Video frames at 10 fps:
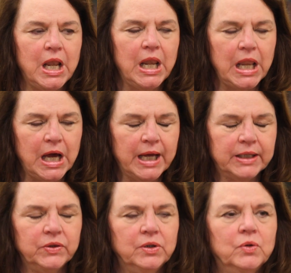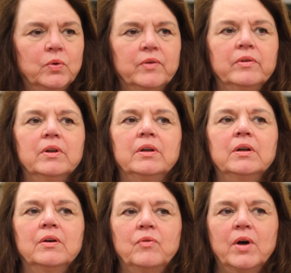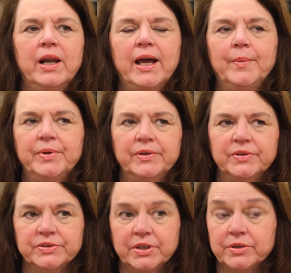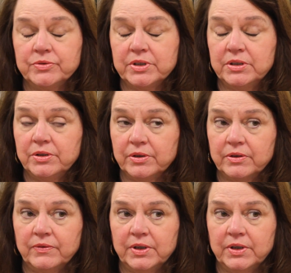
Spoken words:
like the equivalent of what happened in this country during the